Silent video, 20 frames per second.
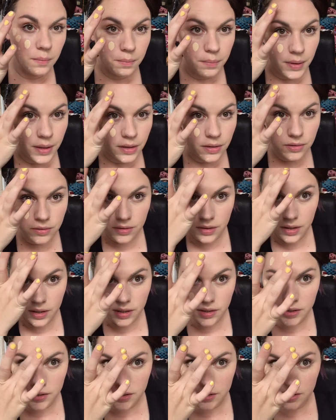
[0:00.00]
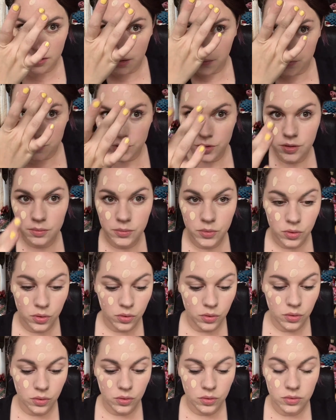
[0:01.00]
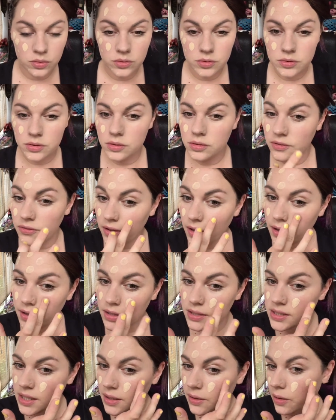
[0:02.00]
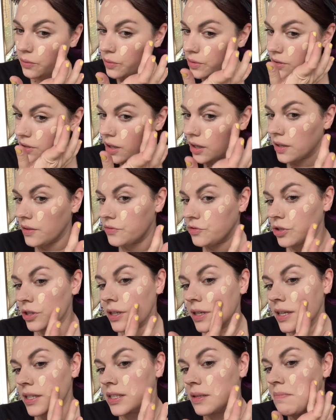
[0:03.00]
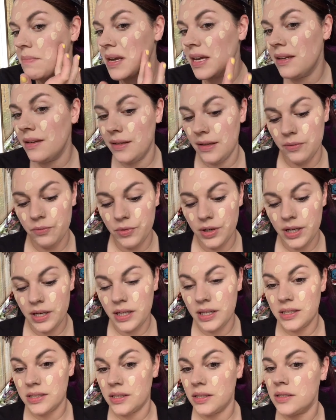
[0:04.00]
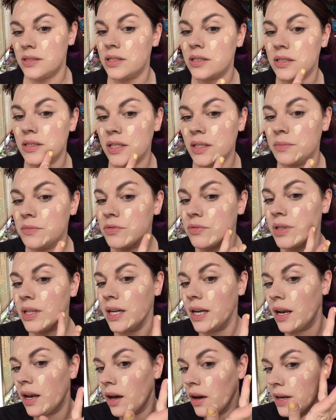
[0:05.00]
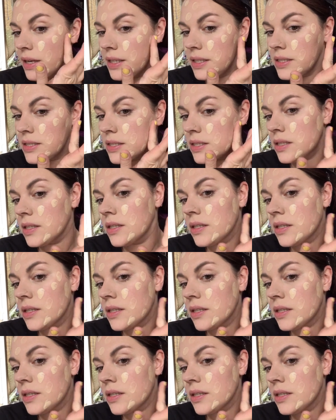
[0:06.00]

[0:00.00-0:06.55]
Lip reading: build this up to a more sort of, I'd say I want to kind of try and get to medium really, because this just seems really light.